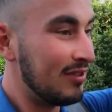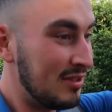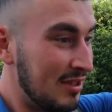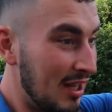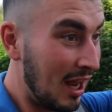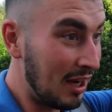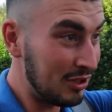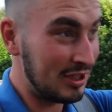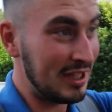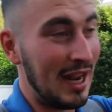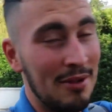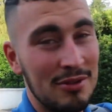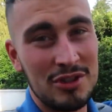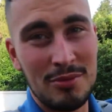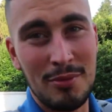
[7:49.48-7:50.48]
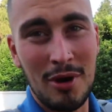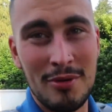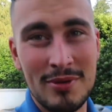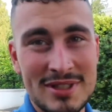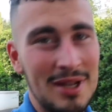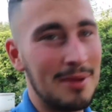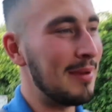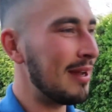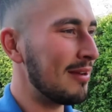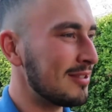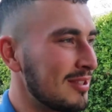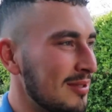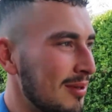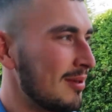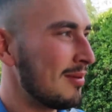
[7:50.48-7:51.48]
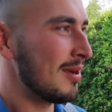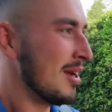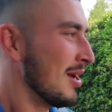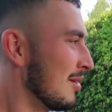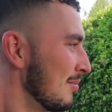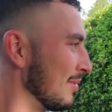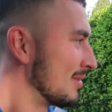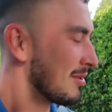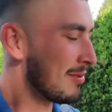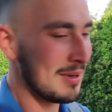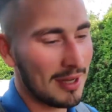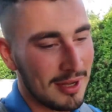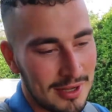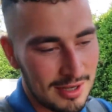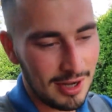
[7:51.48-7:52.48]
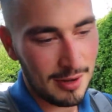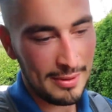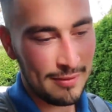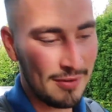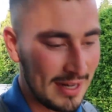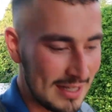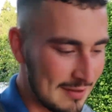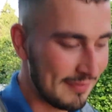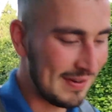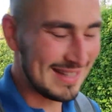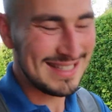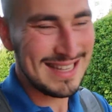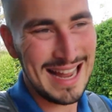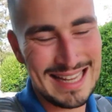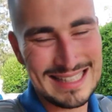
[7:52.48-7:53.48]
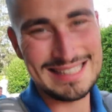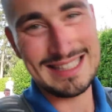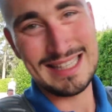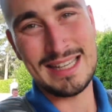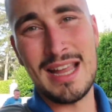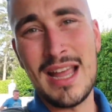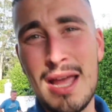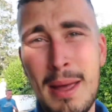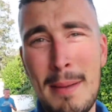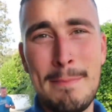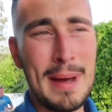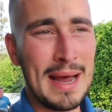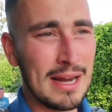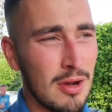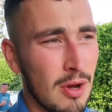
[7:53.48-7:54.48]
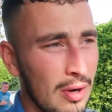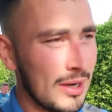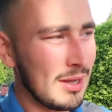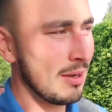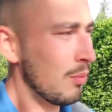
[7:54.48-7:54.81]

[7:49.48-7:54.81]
lunch out tomorrow with someone else. But it's gonna be good. I hope everyone has a fantastic bank holiday